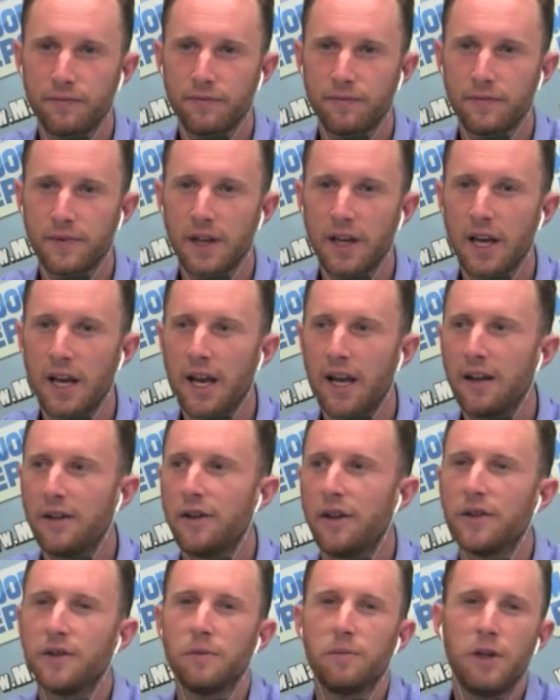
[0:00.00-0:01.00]
It
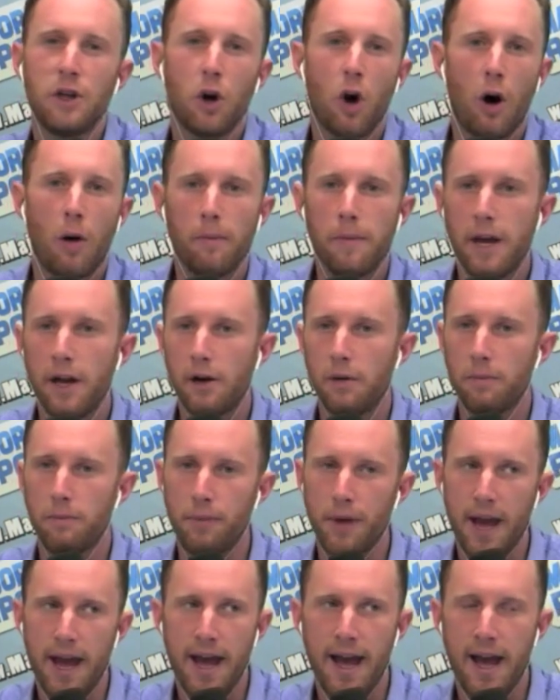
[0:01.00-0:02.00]
doesn't mean all men are
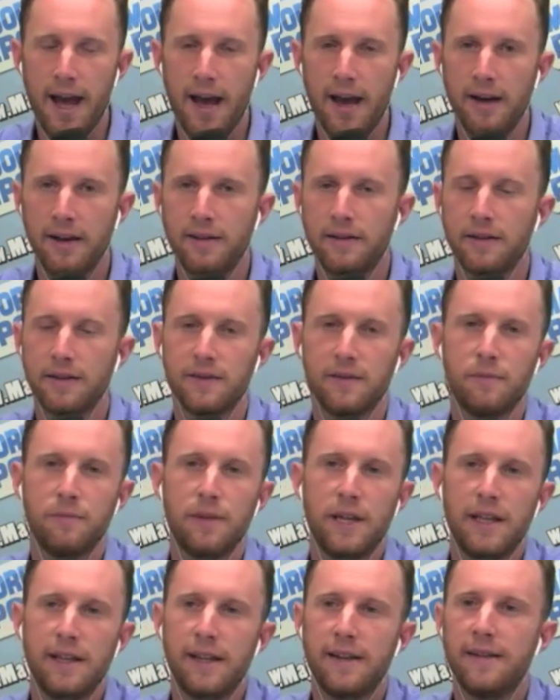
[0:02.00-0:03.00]
bad. It doesn't
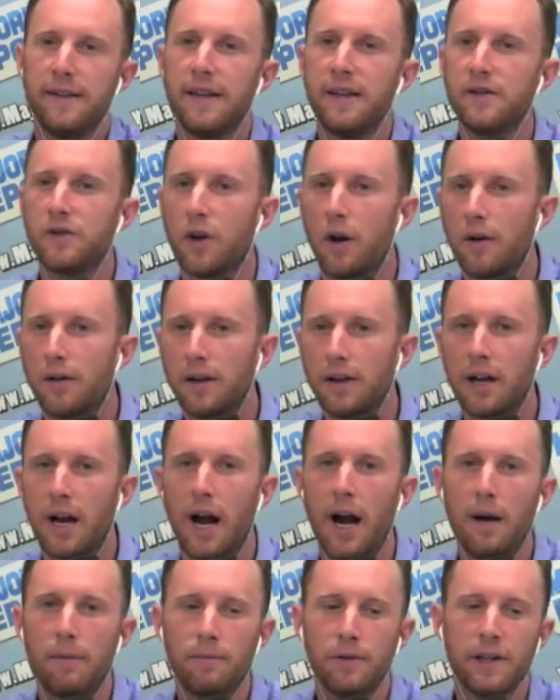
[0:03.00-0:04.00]
mean that things aren't
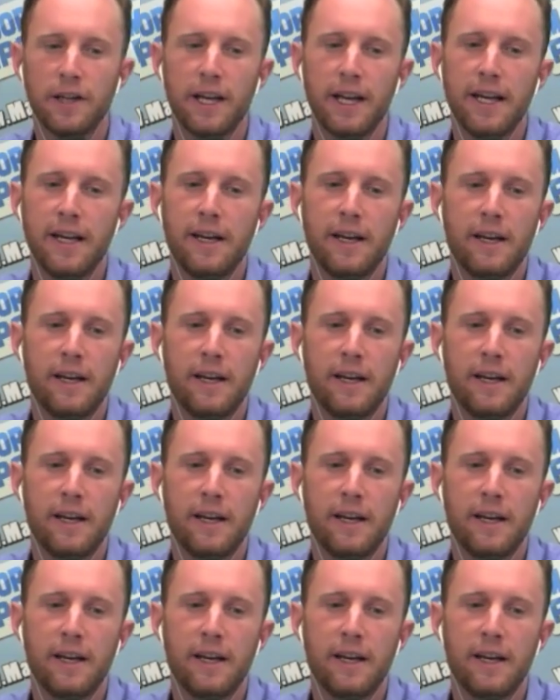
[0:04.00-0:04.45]
complicated.